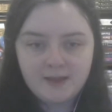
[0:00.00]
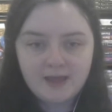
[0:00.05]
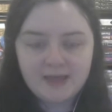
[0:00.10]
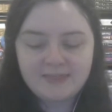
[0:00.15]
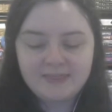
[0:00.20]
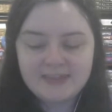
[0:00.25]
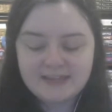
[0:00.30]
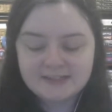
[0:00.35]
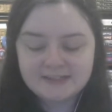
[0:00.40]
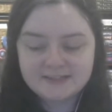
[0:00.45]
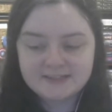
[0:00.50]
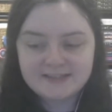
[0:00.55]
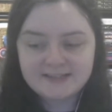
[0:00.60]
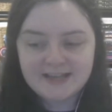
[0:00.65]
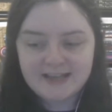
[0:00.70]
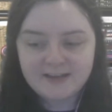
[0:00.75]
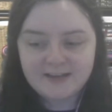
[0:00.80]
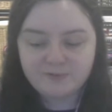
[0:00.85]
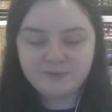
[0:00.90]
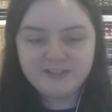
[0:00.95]
at the end of the
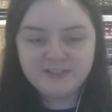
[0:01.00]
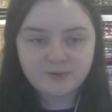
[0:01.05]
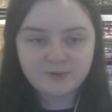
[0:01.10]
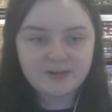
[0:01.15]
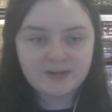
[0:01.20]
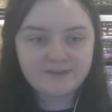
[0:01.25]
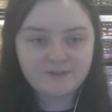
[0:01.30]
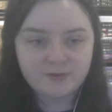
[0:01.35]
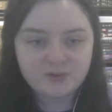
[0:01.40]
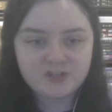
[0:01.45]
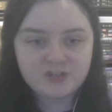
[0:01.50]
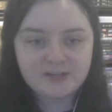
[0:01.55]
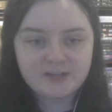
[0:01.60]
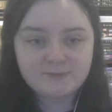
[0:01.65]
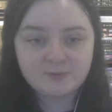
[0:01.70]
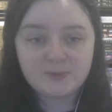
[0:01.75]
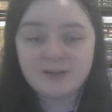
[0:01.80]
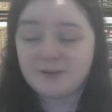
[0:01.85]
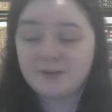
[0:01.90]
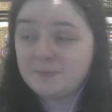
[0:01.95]
day, if we don't have those
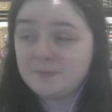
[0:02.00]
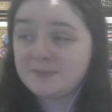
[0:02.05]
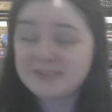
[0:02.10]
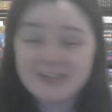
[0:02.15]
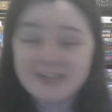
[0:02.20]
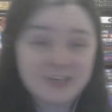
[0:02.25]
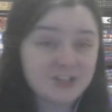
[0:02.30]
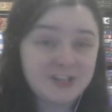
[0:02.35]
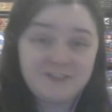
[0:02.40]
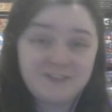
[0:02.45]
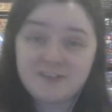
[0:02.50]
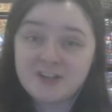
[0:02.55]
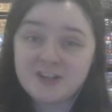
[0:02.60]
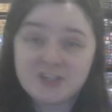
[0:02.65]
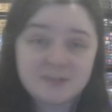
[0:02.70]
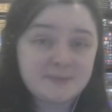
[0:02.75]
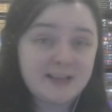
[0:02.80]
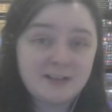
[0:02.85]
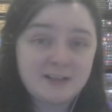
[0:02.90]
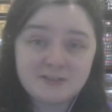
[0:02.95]
ships, we could potentially find
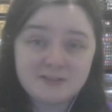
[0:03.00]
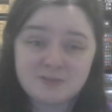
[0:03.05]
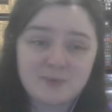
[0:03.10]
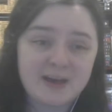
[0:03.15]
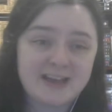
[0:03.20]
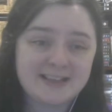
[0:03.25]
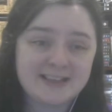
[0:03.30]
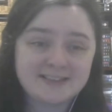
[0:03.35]
ships elsewhere.